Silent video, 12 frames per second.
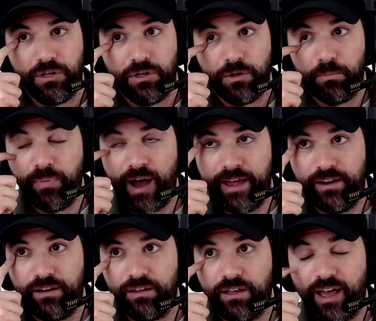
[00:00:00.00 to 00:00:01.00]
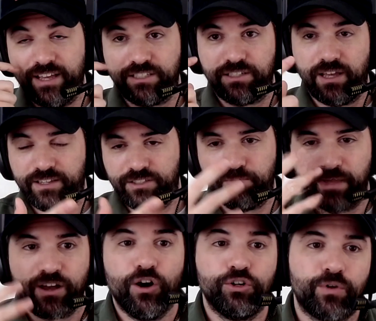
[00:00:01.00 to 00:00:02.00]
But as my
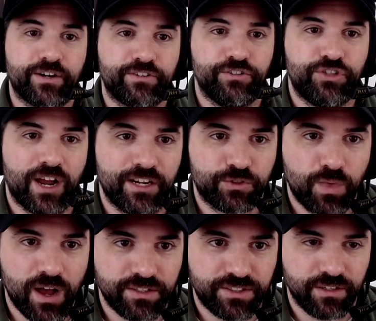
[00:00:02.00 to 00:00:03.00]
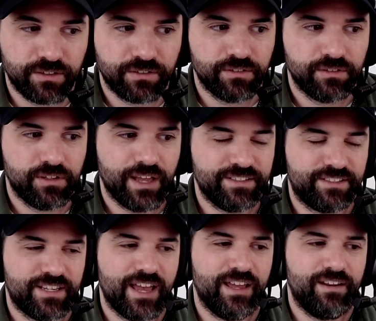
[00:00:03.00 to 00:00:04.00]
co-director Josh Wassung has
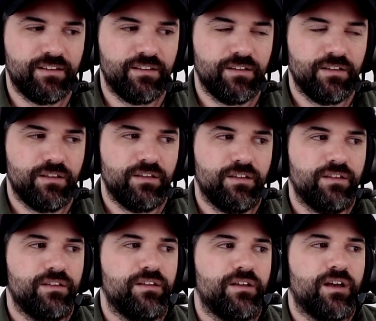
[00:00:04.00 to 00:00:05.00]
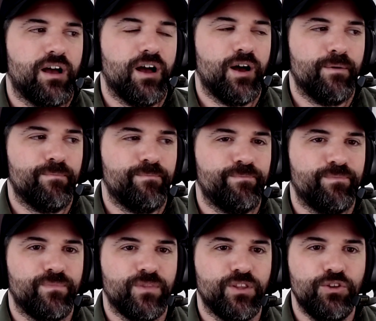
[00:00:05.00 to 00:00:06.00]
said, um,
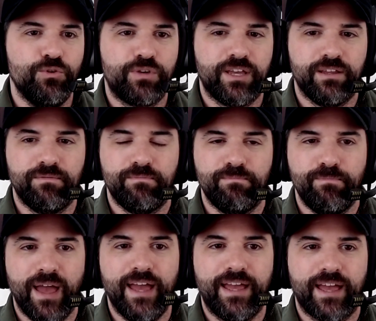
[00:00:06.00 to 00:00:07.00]
you can make